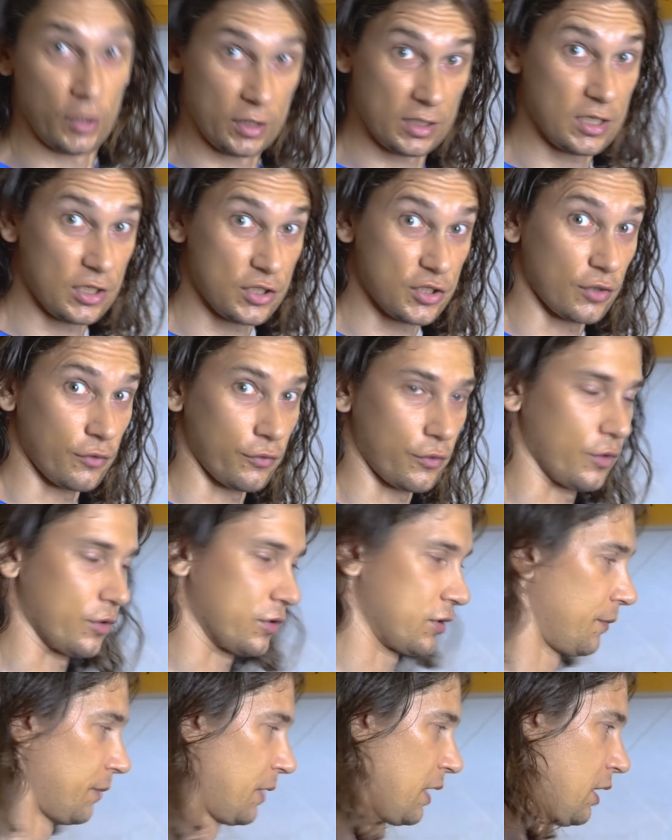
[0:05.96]
on a kitchen of
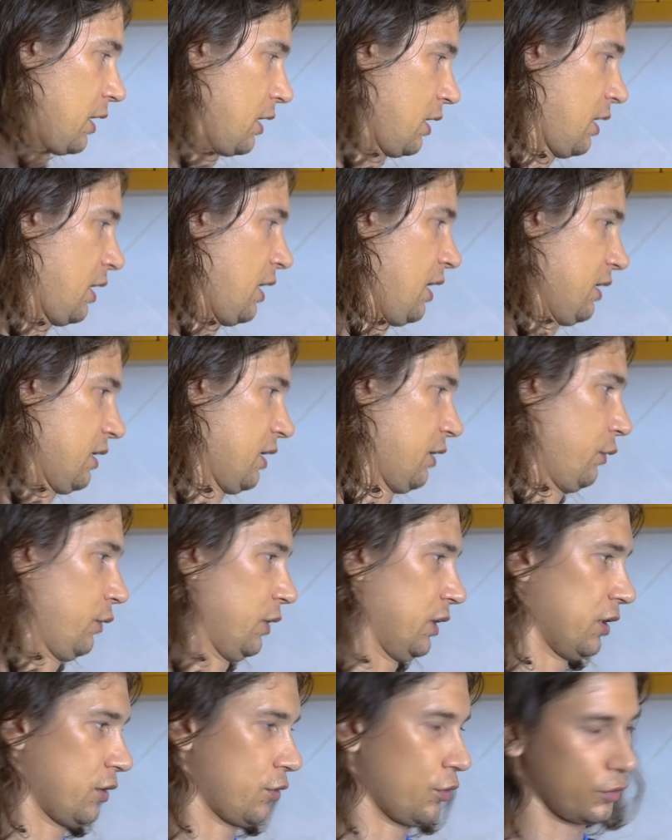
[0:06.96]
course. And yeah,
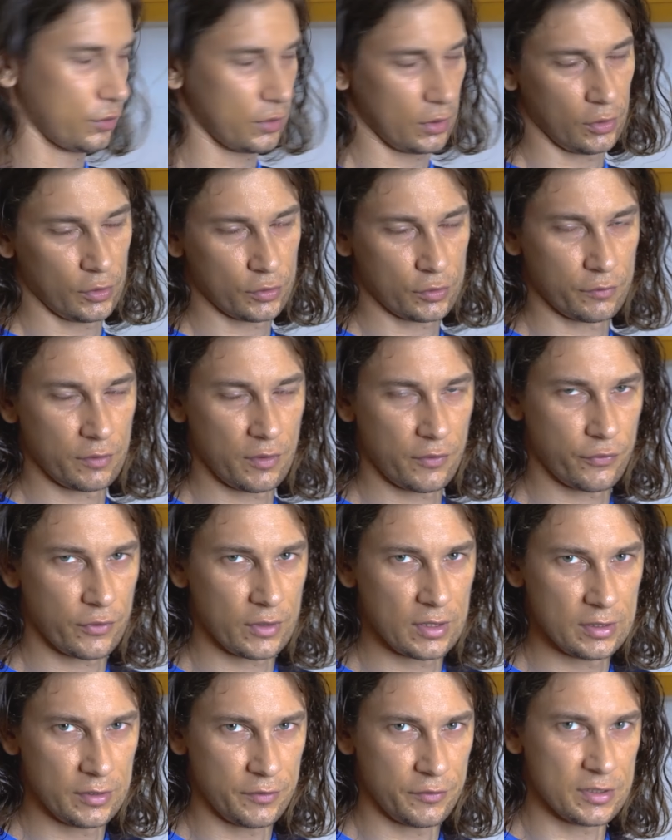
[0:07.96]
we cooked a lot of
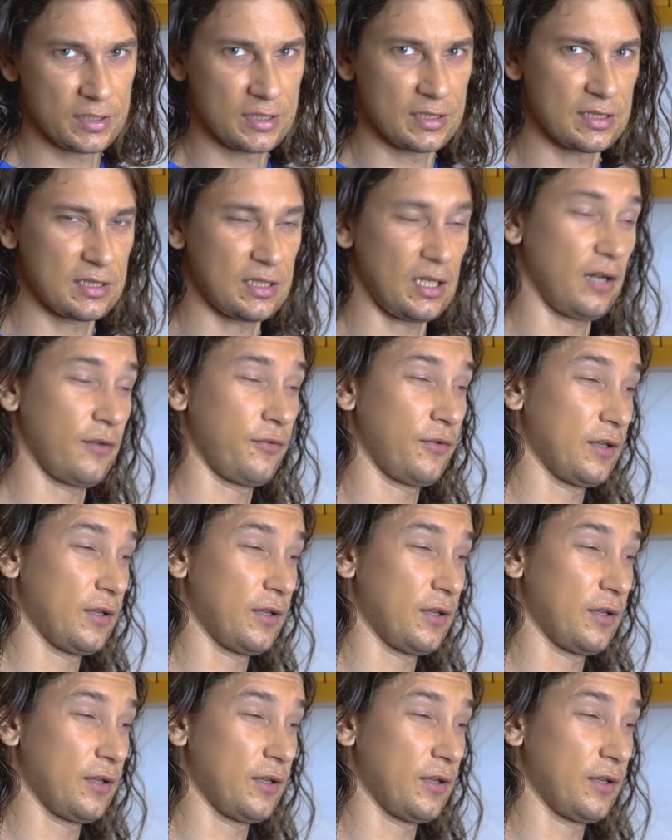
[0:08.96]
different interesting stuff,